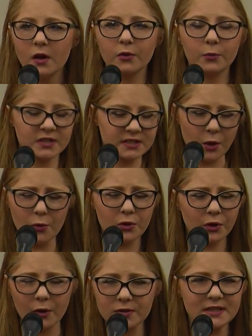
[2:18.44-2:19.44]
I was so
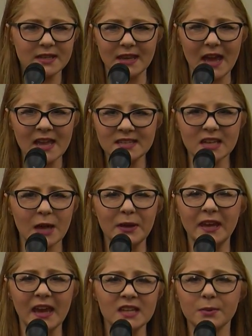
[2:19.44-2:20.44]
close to the end, I
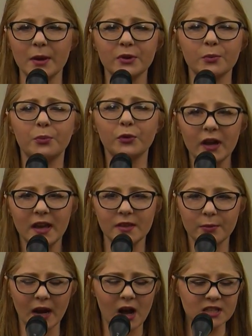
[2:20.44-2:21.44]
began to be able to breathe
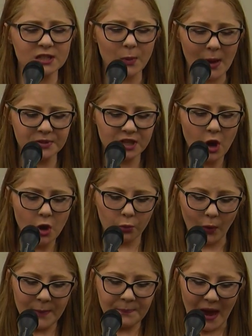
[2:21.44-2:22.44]
when I got swept
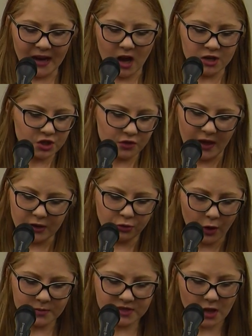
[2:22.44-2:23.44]
right back under like
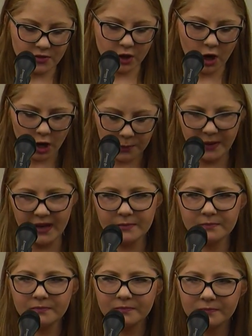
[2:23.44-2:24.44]
crumbs on the
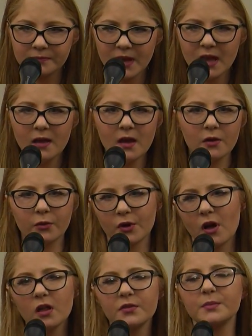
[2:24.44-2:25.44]
carpet. Wrote
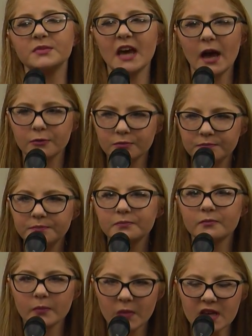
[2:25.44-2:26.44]
all of them down.
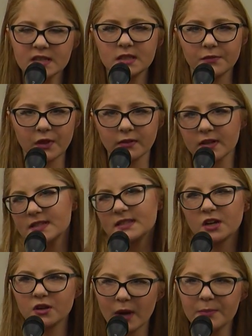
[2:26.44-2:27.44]
Stuffed the list
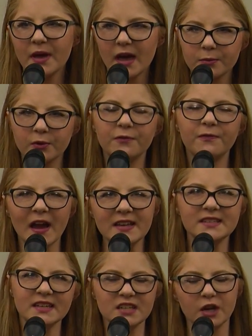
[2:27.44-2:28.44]
under my bed. Will
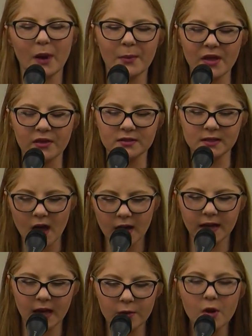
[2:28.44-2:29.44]
find it near my mother's
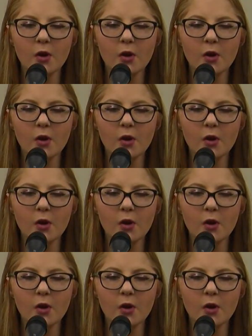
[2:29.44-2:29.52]
locket.